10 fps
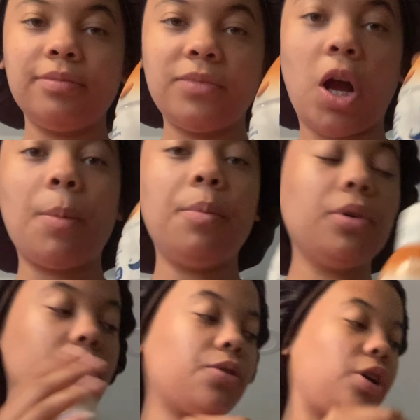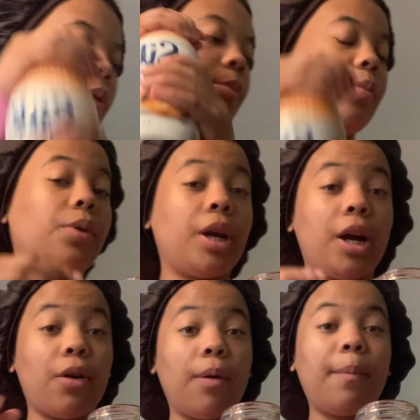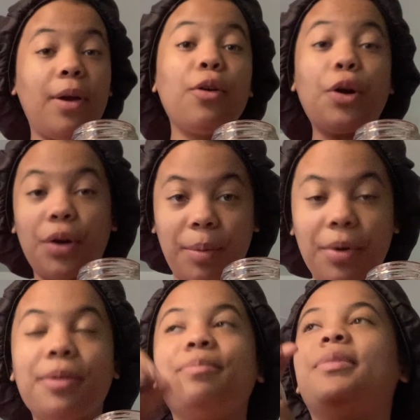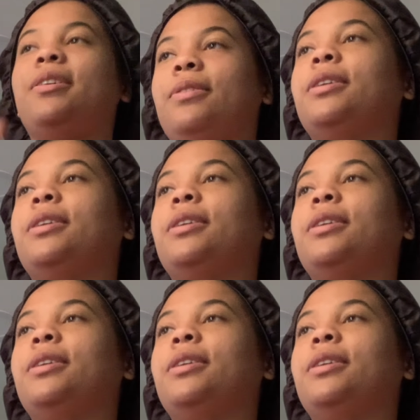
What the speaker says: caramel creamer. There you